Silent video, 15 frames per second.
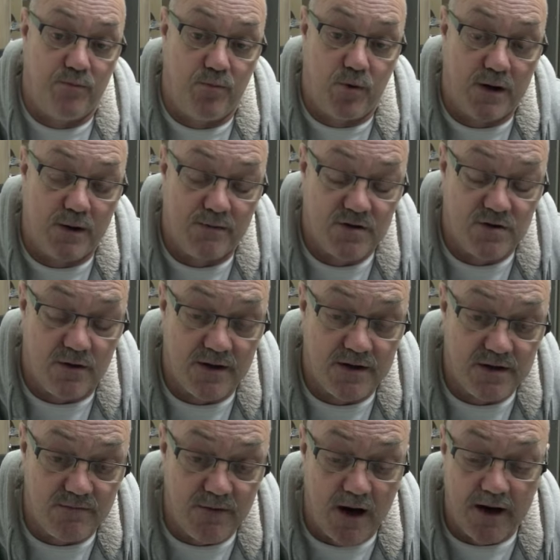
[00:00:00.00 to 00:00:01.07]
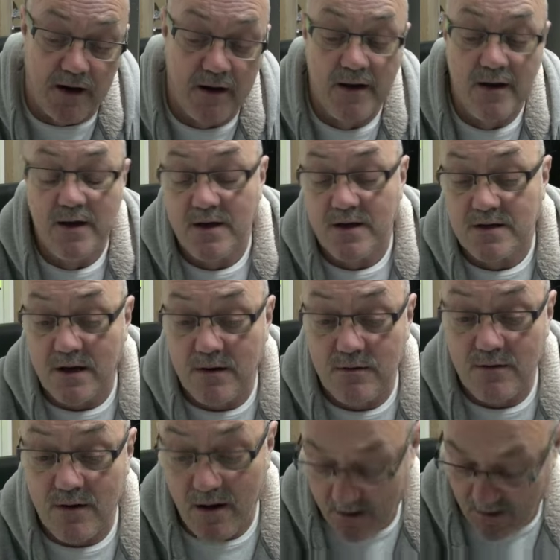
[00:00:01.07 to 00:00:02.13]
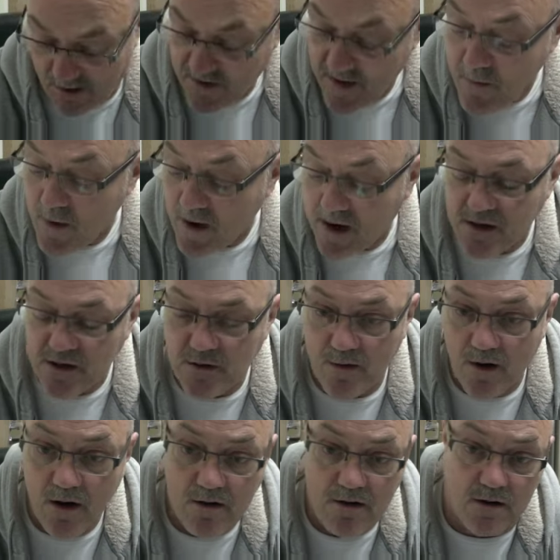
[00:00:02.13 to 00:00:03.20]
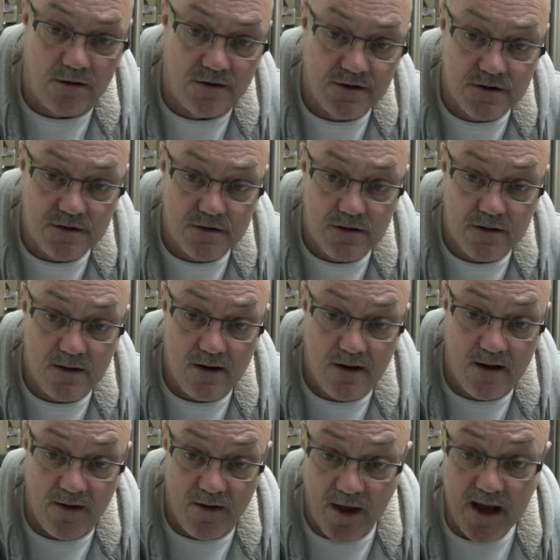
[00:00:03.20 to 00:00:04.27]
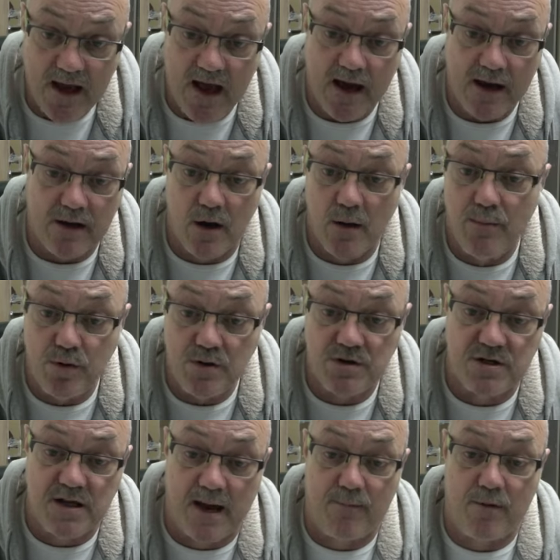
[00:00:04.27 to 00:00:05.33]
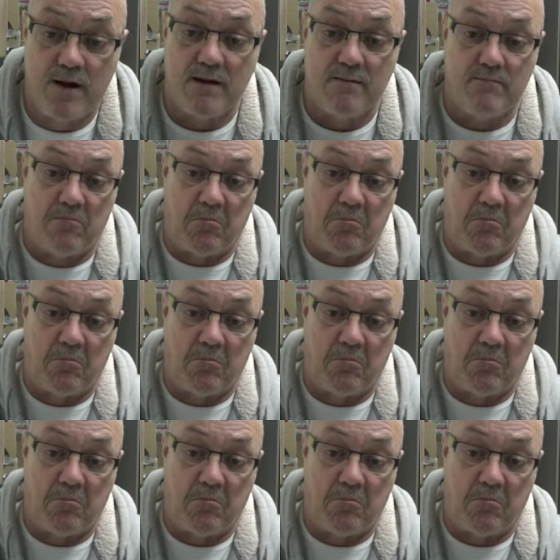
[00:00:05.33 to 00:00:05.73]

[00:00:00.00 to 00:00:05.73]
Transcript: what I was trying to run. So I then went into Argos, and they had a Bush tablet